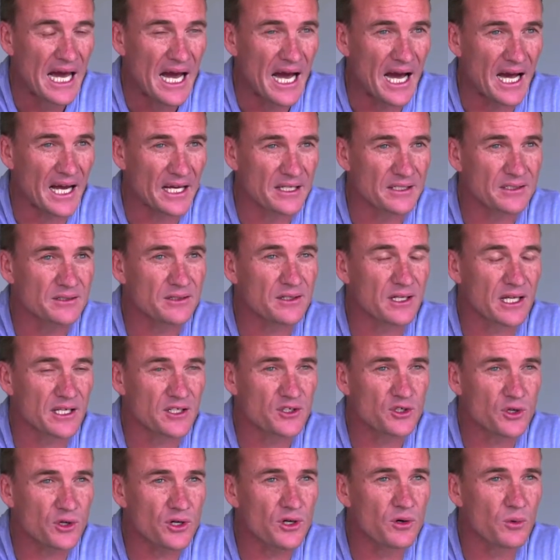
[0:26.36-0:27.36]
And they
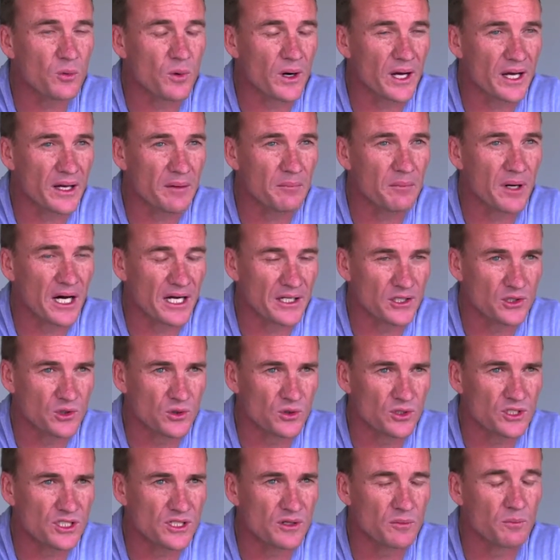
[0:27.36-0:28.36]
took away my
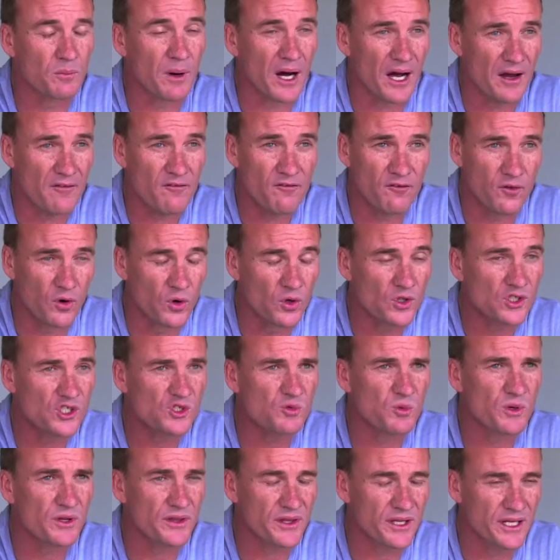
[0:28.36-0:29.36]
daughter by
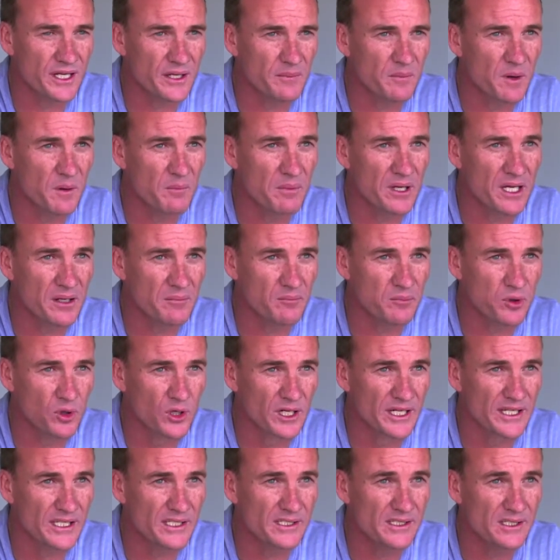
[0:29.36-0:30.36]
force with the Namibian
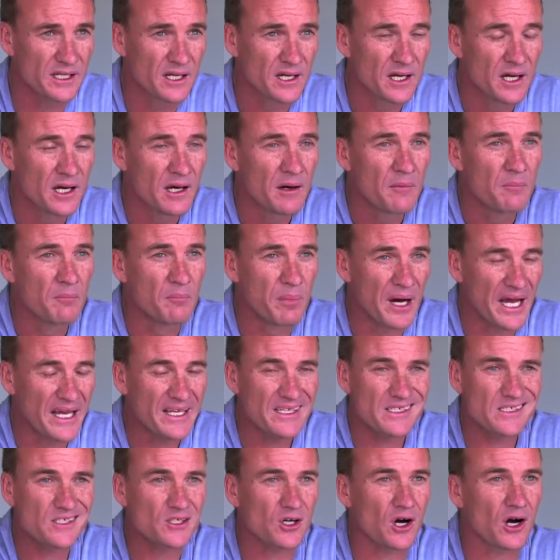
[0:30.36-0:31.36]
police
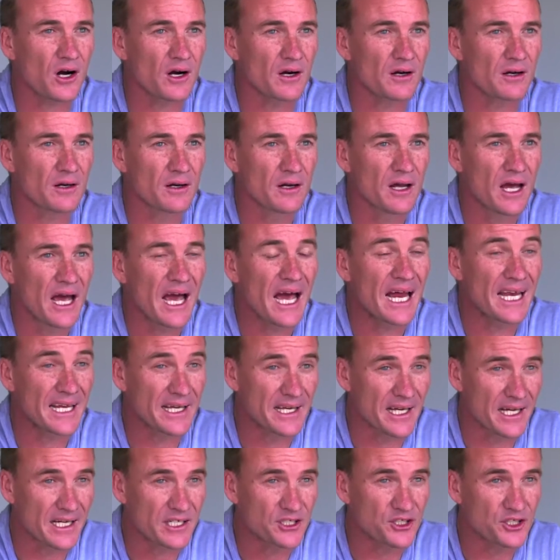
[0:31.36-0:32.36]
based on
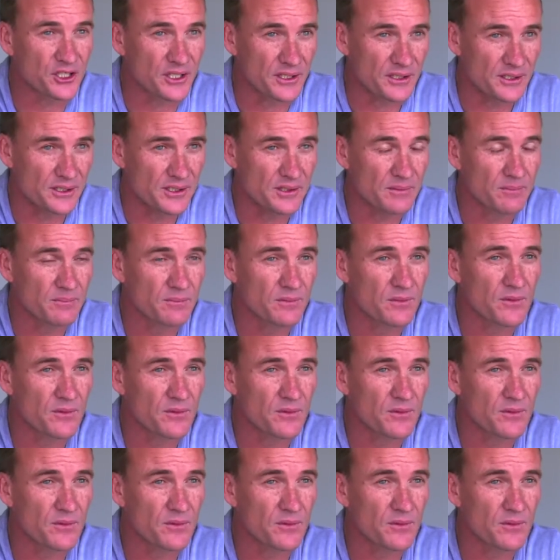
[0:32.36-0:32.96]
allegations.